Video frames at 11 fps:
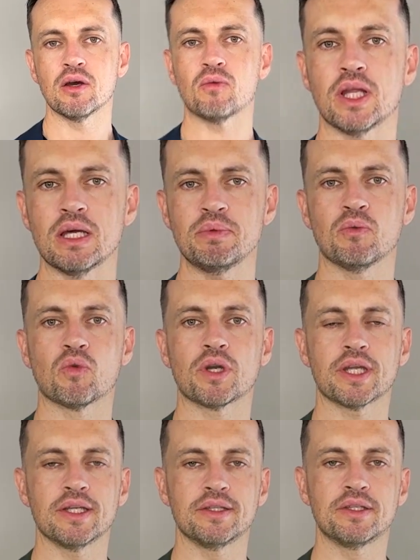will I be
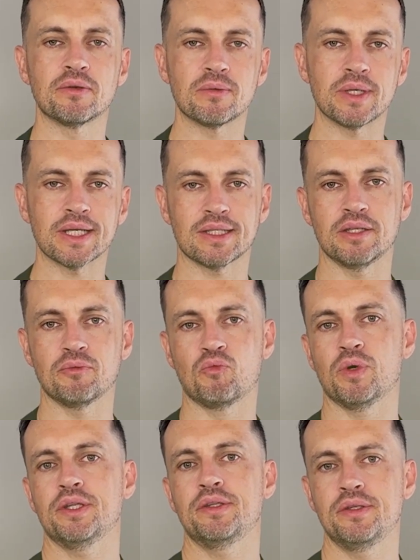working directly with